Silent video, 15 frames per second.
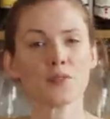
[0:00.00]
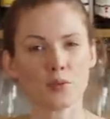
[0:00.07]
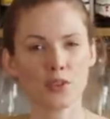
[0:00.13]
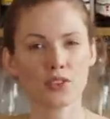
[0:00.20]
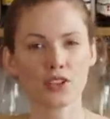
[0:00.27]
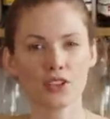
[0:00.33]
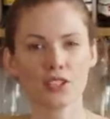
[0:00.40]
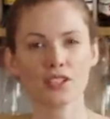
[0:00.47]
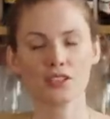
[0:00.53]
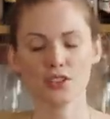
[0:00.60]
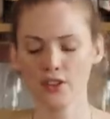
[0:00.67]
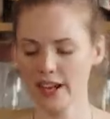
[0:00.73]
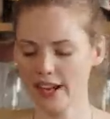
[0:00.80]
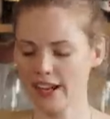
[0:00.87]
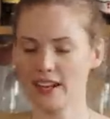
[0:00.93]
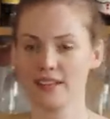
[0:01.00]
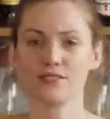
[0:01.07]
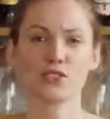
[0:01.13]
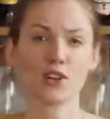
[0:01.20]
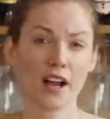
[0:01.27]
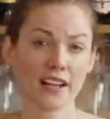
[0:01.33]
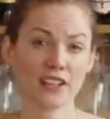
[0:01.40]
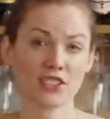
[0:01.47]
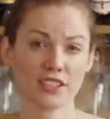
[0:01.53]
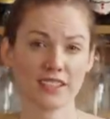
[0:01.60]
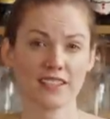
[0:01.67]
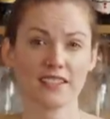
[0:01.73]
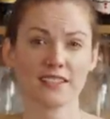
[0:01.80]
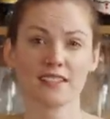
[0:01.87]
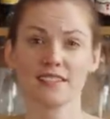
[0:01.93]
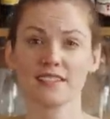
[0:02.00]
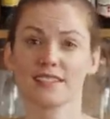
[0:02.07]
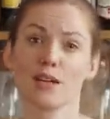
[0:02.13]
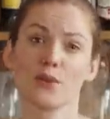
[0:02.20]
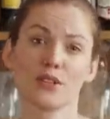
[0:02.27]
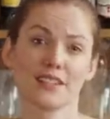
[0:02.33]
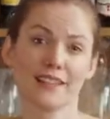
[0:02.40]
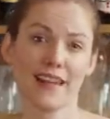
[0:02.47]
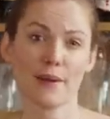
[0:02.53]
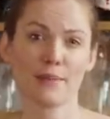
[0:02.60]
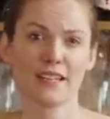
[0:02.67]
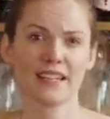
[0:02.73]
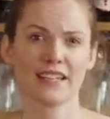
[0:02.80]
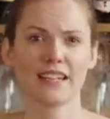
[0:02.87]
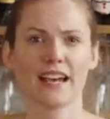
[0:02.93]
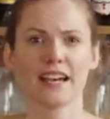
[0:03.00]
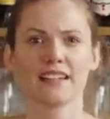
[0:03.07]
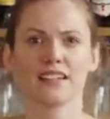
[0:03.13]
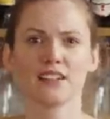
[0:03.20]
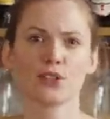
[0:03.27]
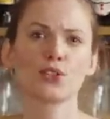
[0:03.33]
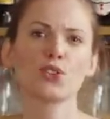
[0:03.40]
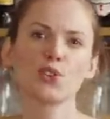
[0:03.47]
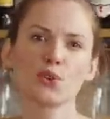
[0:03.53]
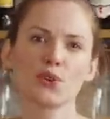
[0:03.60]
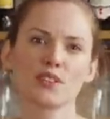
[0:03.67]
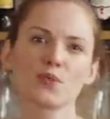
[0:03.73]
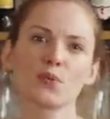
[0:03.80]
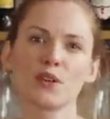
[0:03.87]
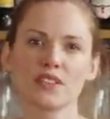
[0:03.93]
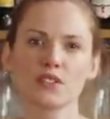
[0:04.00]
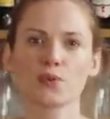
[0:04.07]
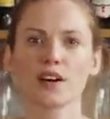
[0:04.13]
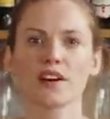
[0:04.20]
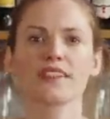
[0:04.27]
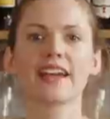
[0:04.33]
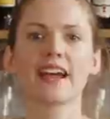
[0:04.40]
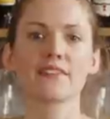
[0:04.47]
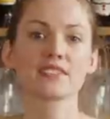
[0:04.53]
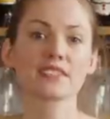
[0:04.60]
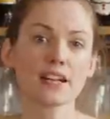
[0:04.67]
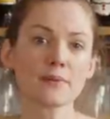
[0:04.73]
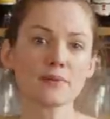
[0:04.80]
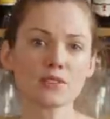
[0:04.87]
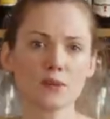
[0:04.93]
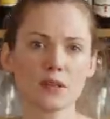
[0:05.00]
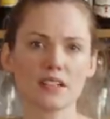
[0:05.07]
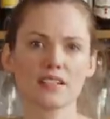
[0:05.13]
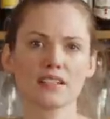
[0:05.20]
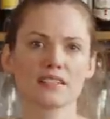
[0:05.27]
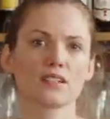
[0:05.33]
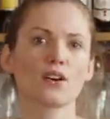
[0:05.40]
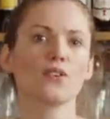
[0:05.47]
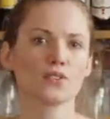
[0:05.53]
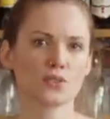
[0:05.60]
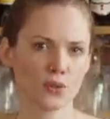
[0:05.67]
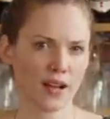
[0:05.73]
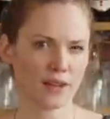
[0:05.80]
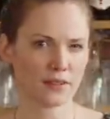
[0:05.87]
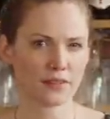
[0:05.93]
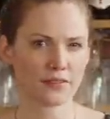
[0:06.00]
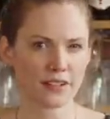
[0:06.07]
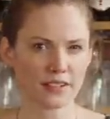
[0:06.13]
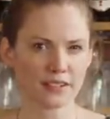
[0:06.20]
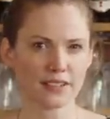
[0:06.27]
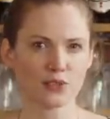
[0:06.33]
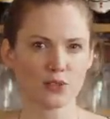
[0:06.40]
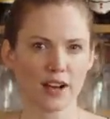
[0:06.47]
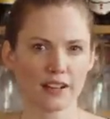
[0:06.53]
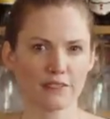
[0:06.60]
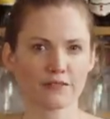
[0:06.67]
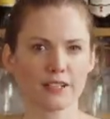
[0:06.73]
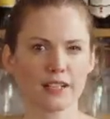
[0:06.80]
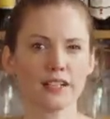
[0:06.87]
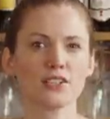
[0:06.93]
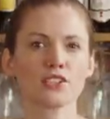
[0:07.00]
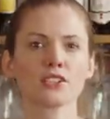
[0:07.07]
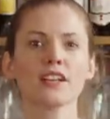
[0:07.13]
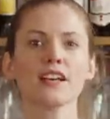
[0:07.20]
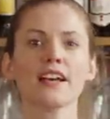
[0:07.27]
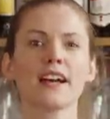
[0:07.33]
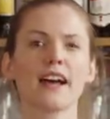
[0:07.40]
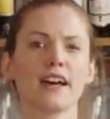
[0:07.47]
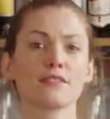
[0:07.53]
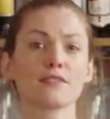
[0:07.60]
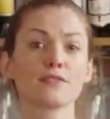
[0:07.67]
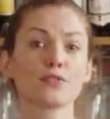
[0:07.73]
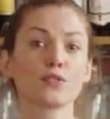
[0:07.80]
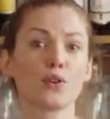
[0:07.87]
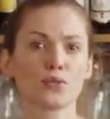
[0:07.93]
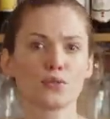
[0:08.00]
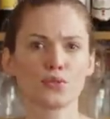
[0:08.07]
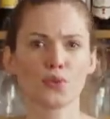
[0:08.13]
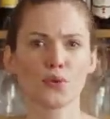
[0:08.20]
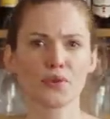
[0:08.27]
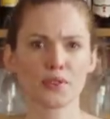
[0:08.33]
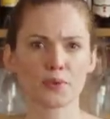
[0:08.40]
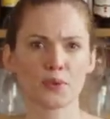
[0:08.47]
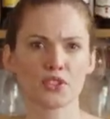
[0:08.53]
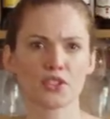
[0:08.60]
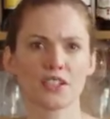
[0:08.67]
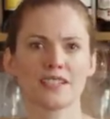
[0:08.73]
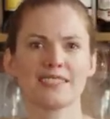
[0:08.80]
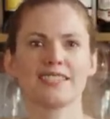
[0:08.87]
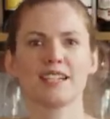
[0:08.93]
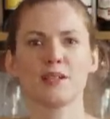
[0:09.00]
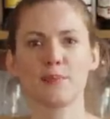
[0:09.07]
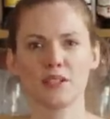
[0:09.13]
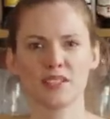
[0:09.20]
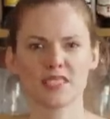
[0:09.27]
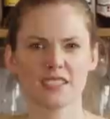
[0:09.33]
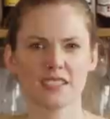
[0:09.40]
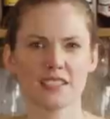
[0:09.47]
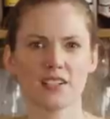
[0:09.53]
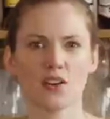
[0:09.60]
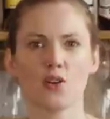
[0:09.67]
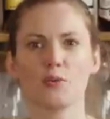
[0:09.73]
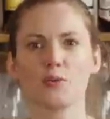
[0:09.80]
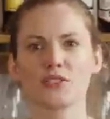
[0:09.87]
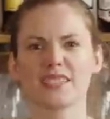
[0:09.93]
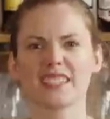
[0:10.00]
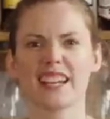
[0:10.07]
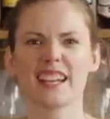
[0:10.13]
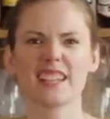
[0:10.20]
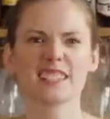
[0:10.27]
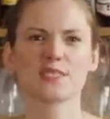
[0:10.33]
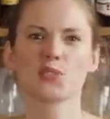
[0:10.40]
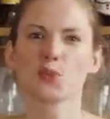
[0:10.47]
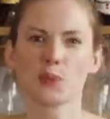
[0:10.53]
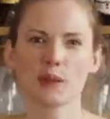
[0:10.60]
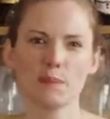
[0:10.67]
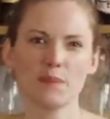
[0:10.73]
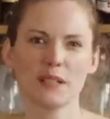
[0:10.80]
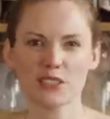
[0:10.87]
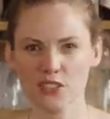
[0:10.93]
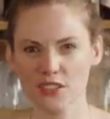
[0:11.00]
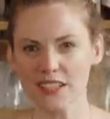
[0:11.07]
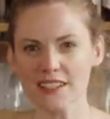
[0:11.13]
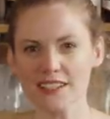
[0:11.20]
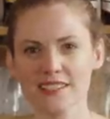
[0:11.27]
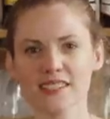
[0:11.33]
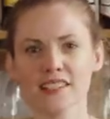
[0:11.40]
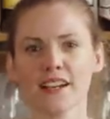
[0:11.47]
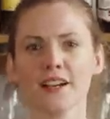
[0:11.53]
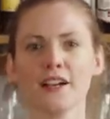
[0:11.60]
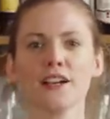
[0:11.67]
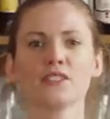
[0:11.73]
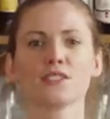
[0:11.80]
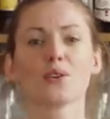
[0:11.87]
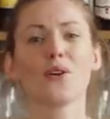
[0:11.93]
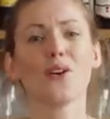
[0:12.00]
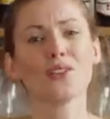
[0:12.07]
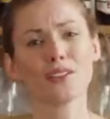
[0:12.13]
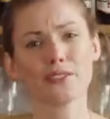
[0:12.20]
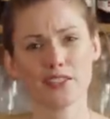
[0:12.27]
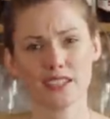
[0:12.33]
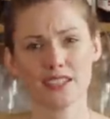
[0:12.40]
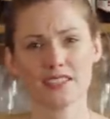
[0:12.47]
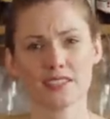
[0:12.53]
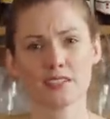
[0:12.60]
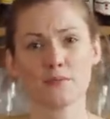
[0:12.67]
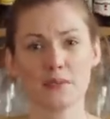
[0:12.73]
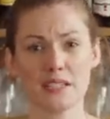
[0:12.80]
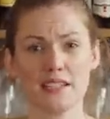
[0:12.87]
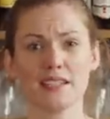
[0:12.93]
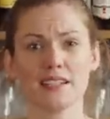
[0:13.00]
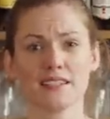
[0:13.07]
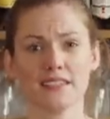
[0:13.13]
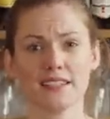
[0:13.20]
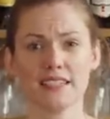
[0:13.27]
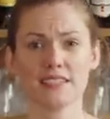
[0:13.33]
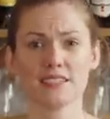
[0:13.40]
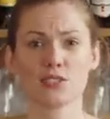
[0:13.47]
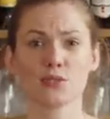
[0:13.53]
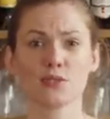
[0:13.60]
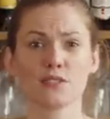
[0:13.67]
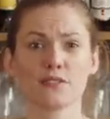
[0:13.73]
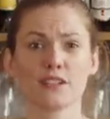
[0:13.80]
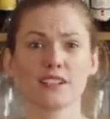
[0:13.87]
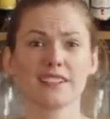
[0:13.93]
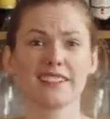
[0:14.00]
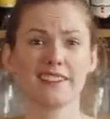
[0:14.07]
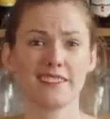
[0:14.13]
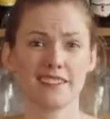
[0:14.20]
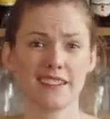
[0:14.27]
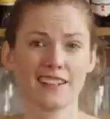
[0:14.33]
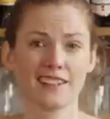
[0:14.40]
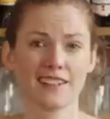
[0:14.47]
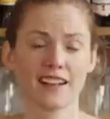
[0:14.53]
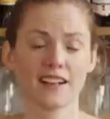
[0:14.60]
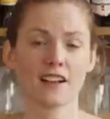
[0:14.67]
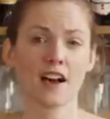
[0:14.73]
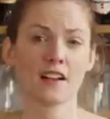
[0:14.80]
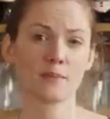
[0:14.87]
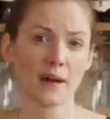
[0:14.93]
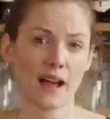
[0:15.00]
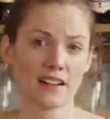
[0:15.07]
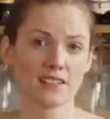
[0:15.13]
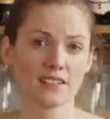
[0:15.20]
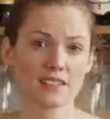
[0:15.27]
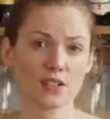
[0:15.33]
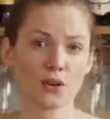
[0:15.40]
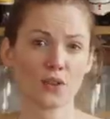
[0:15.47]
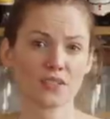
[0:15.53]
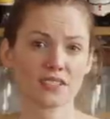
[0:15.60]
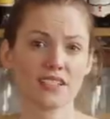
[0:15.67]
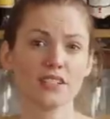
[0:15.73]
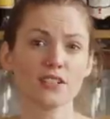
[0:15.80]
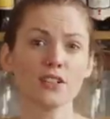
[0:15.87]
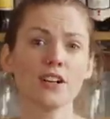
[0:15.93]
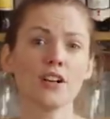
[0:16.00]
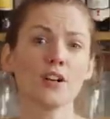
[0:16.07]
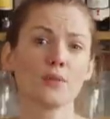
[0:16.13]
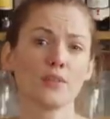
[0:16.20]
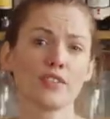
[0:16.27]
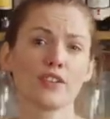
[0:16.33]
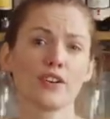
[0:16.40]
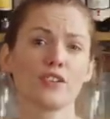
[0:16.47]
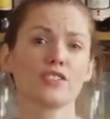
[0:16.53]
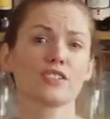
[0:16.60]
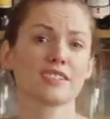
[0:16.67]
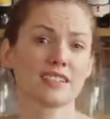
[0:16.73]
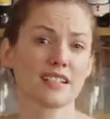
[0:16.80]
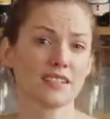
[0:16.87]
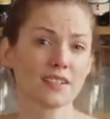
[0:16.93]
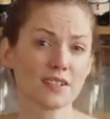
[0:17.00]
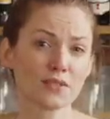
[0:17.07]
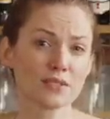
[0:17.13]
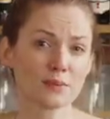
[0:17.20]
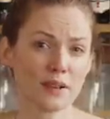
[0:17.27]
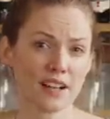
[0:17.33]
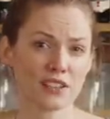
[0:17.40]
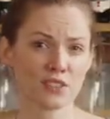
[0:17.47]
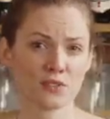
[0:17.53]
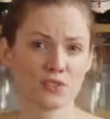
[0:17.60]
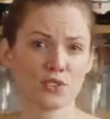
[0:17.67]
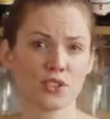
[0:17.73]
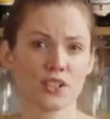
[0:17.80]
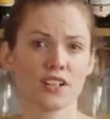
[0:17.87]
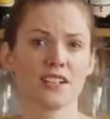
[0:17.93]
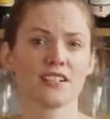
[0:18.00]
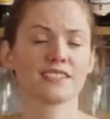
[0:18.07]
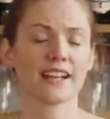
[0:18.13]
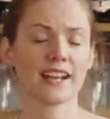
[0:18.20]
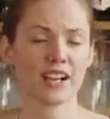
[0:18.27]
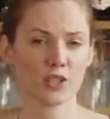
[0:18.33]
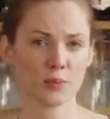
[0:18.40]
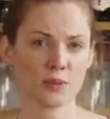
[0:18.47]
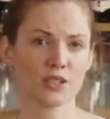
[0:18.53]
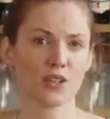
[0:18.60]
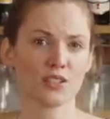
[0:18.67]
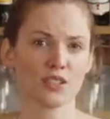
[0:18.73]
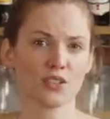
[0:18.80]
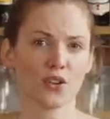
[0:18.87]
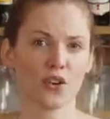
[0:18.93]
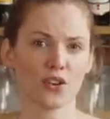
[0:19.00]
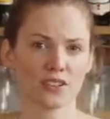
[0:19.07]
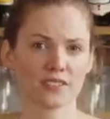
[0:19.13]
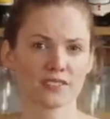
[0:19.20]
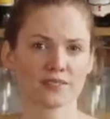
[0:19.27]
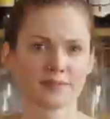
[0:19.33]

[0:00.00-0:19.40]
Without it, you have dry gin, sour lemon, and liqueurs, which while they have some sweetness, also have a fairly dry finish, and floral notes which can tip into almost a kind of soapy bitterness. So all of this to me can lead to a fairly thin and unbalanced cocktail without just a little splash of sugar to help it all along.